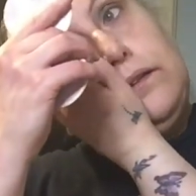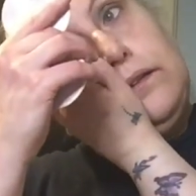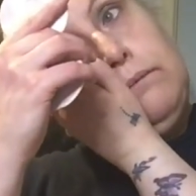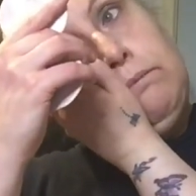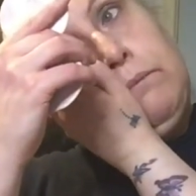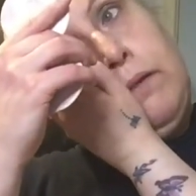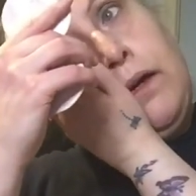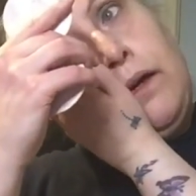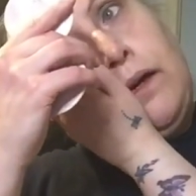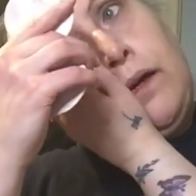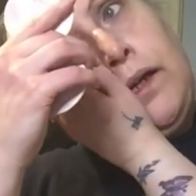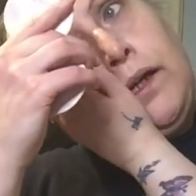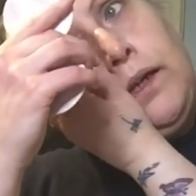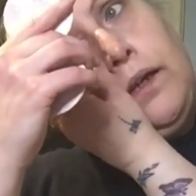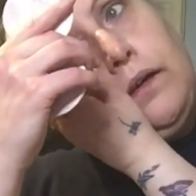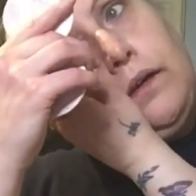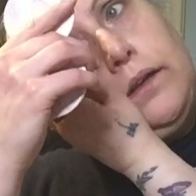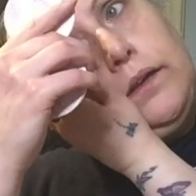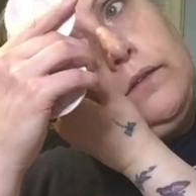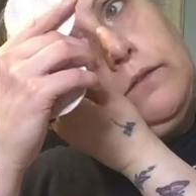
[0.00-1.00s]
my
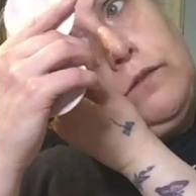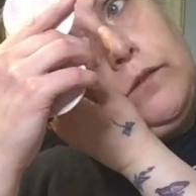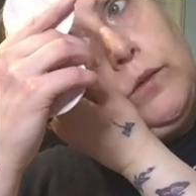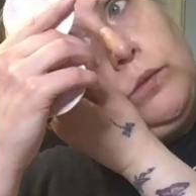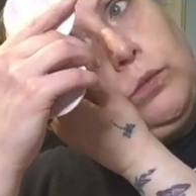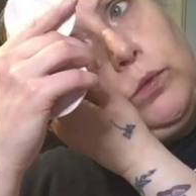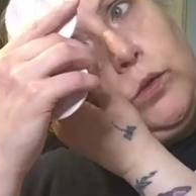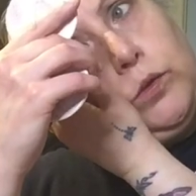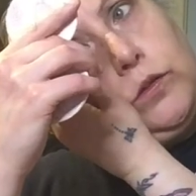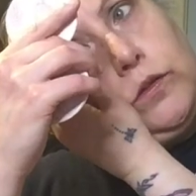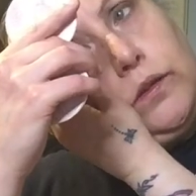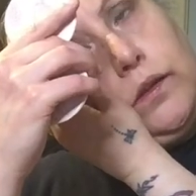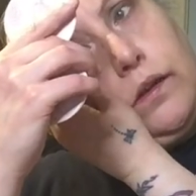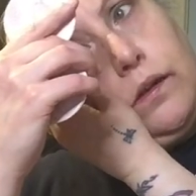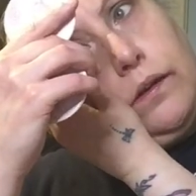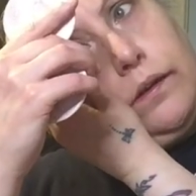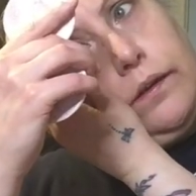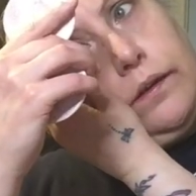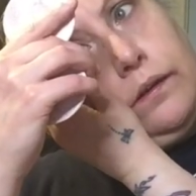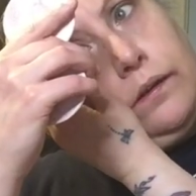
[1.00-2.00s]
eyeliner for the
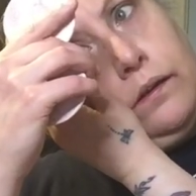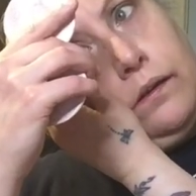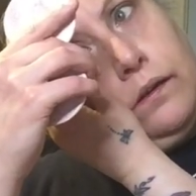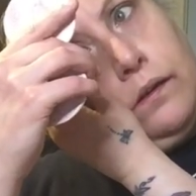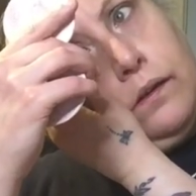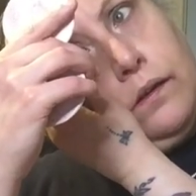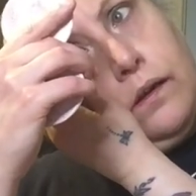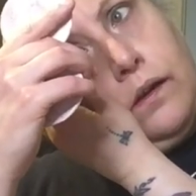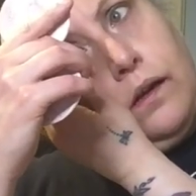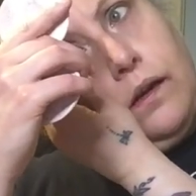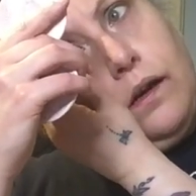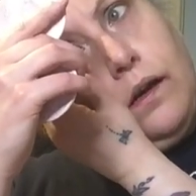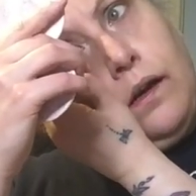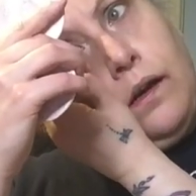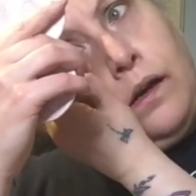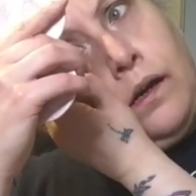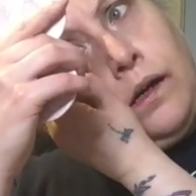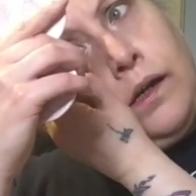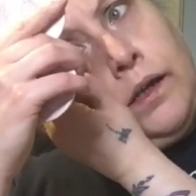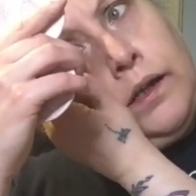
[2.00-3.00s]
waterline.
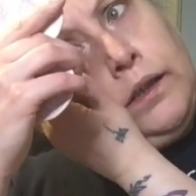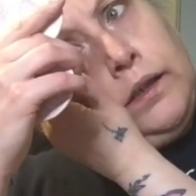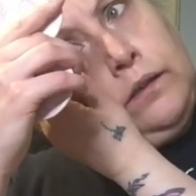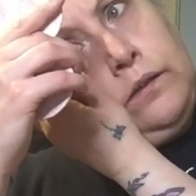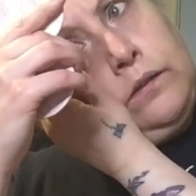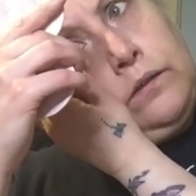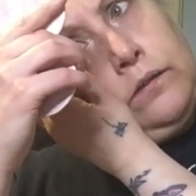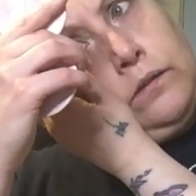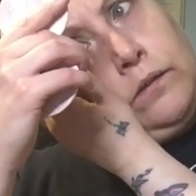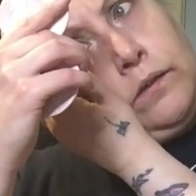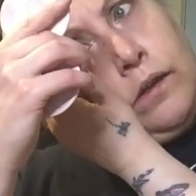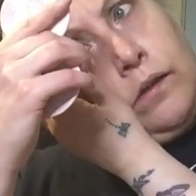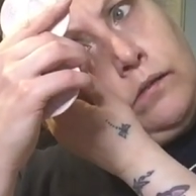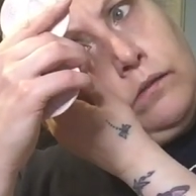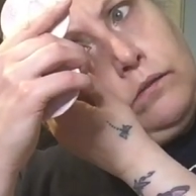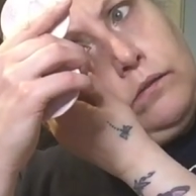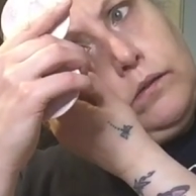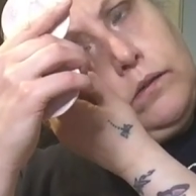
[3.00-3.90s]
I don't